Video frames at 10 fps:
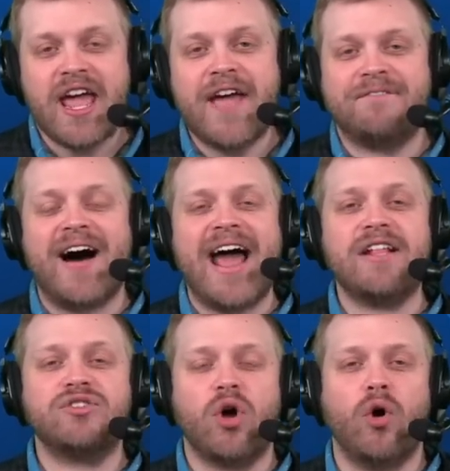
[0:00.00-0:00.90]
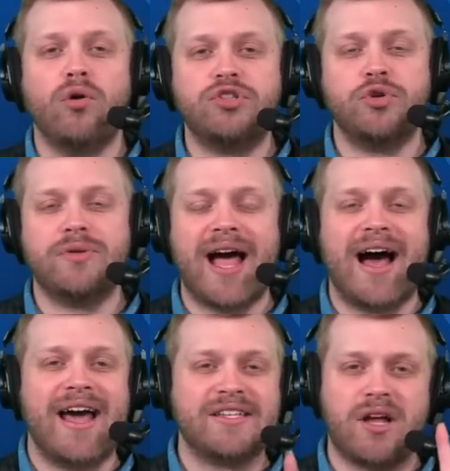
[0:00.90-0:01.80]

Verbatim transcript: If I had told you guys